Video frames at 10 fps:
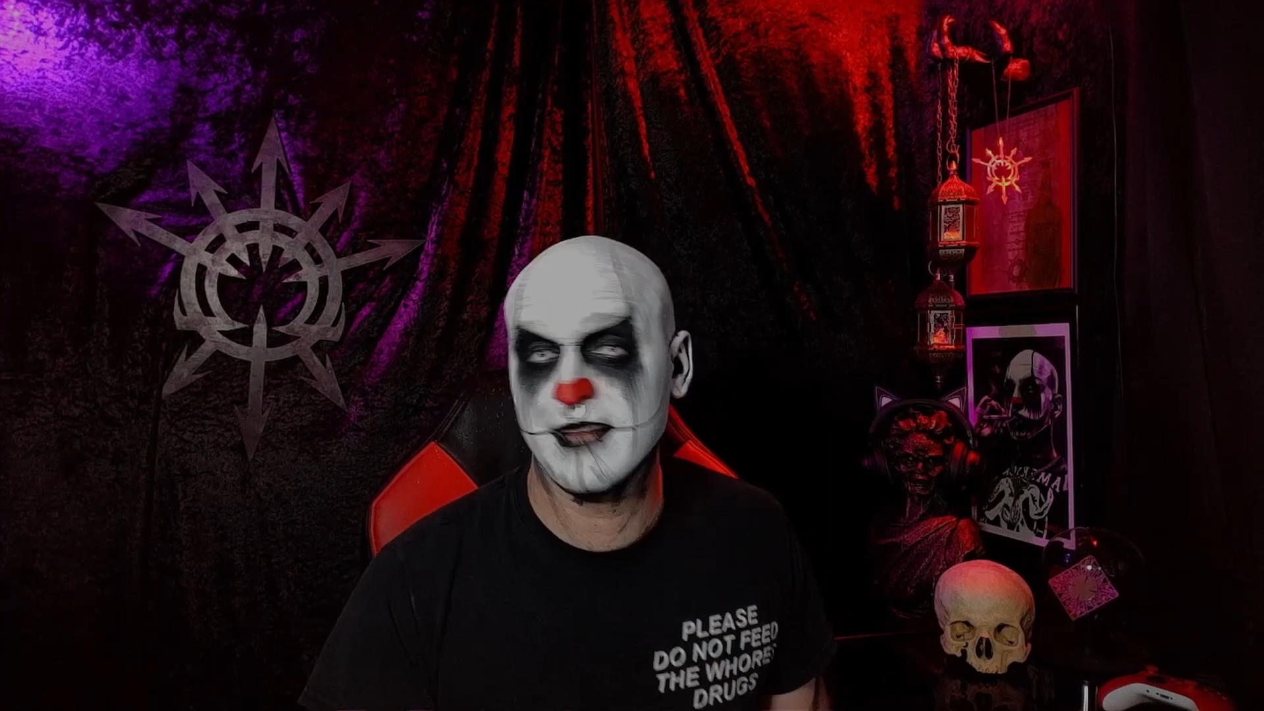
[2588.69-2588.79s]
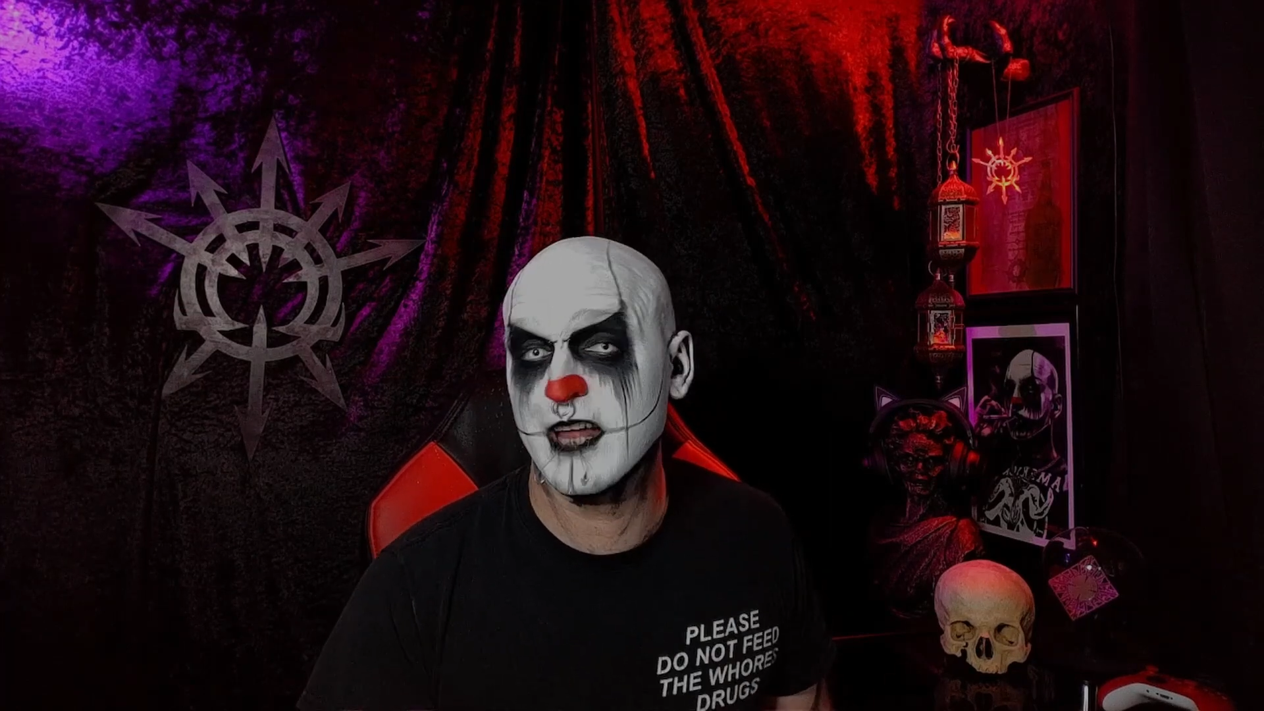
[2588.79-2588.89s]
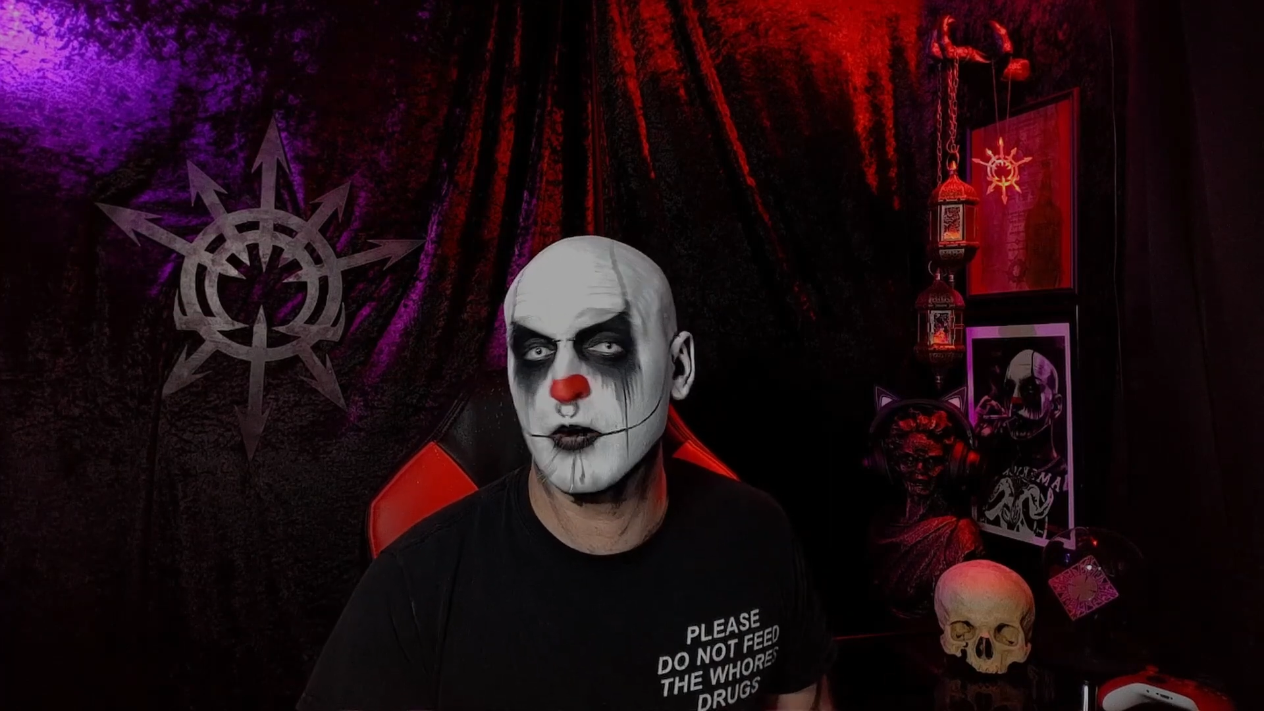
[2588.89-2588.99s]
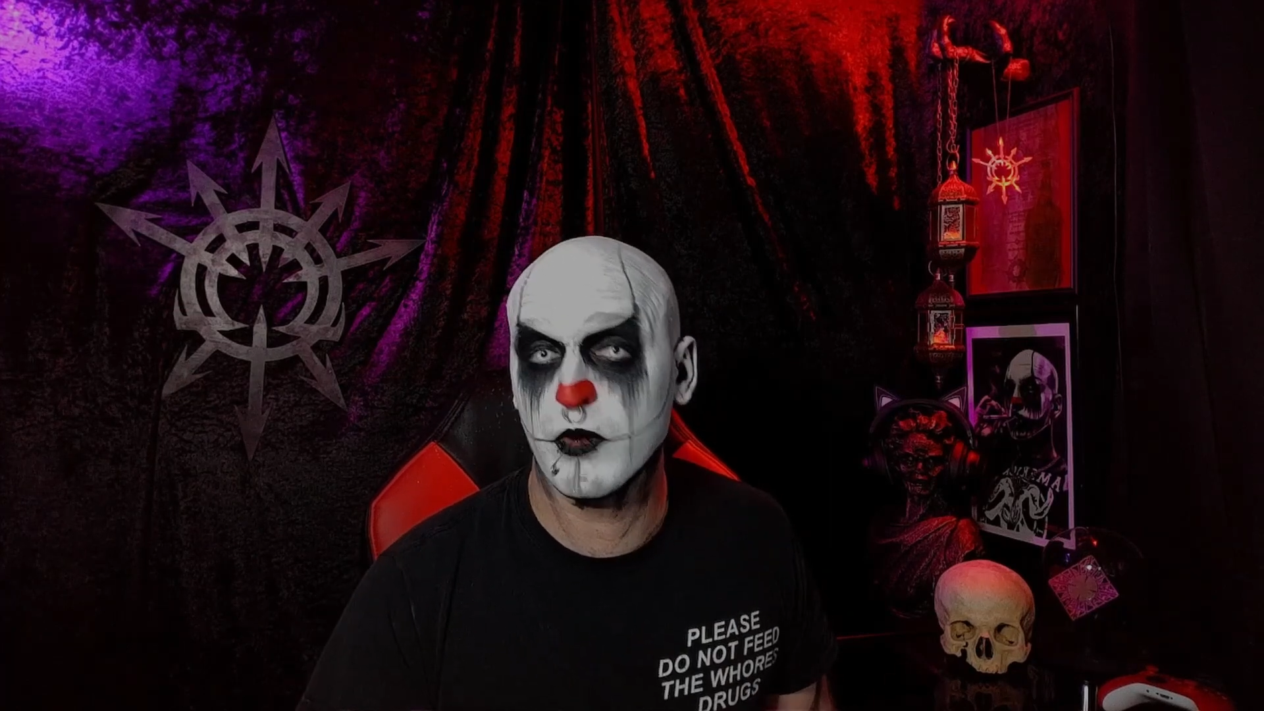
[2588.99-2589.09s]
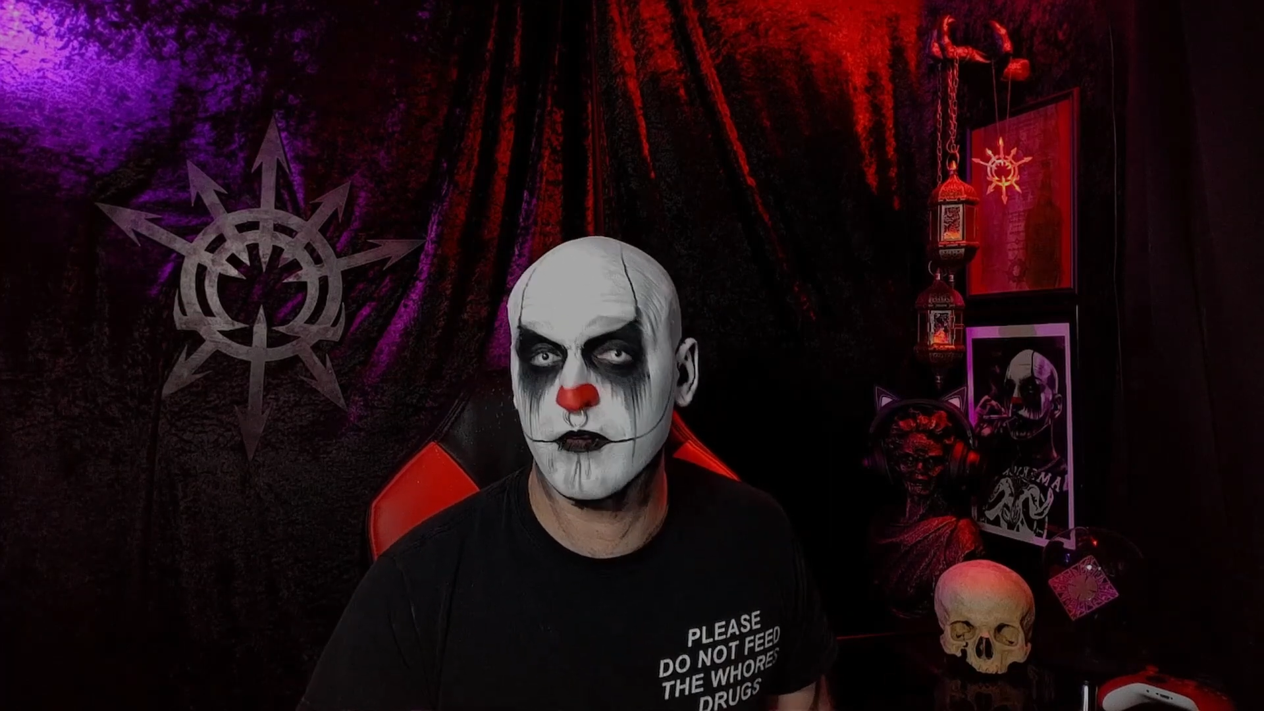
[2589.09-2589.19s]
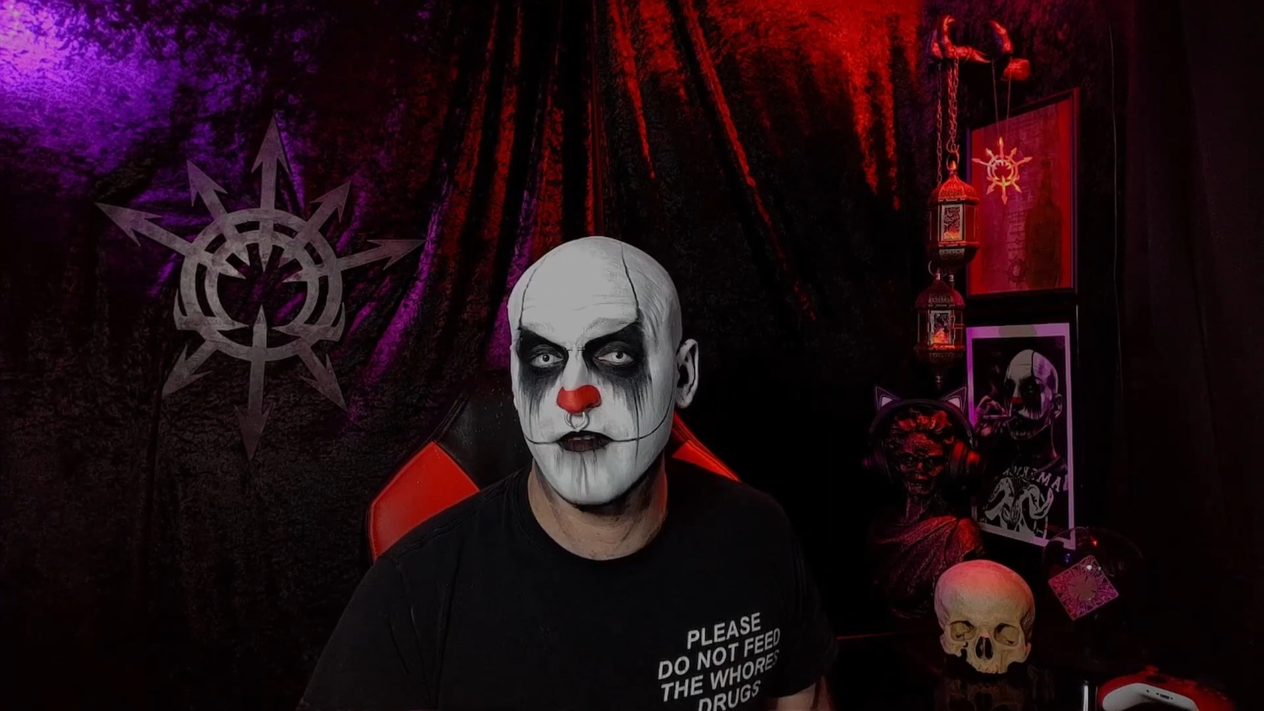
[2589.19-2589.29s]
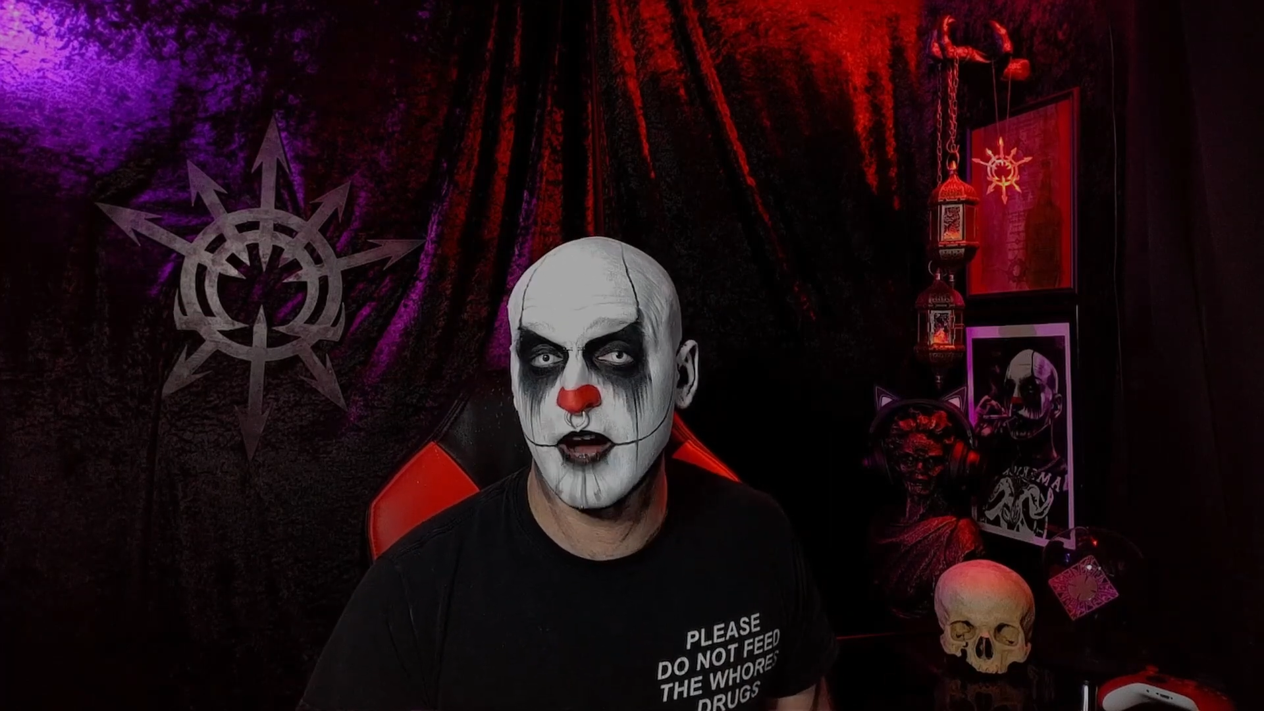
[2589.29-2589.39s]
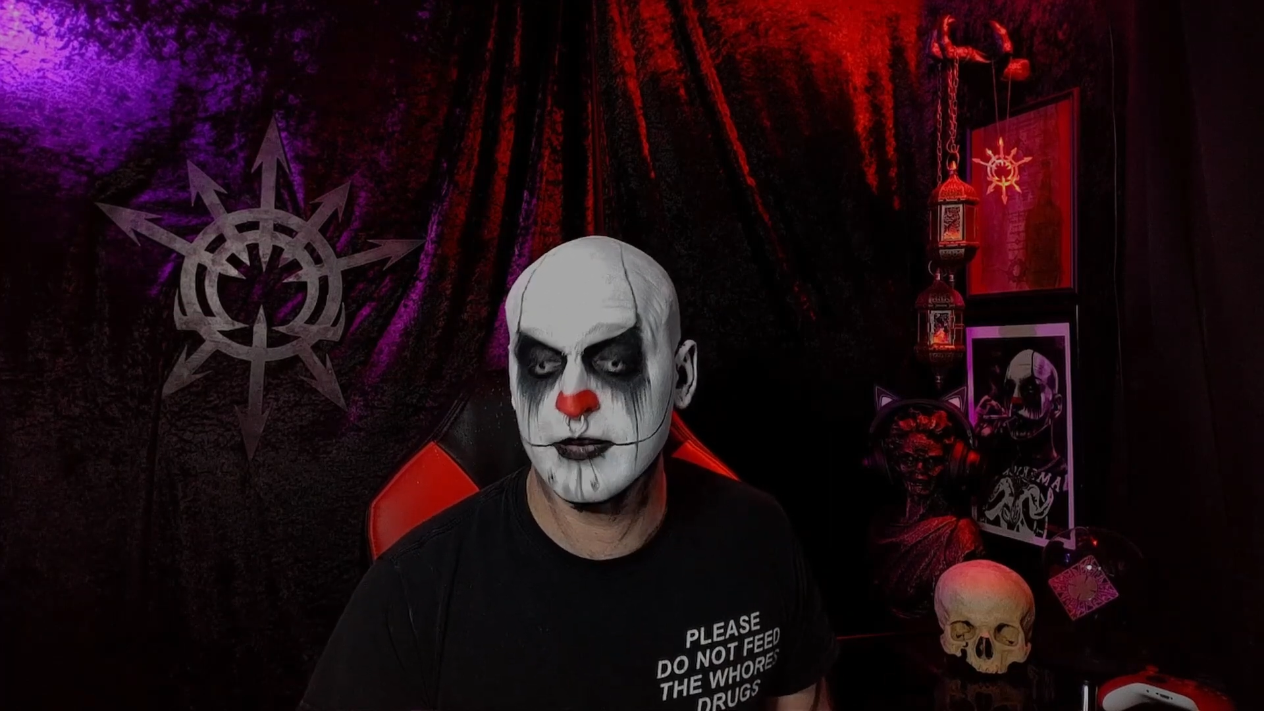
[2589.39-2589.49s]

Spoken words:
and that'll work fine.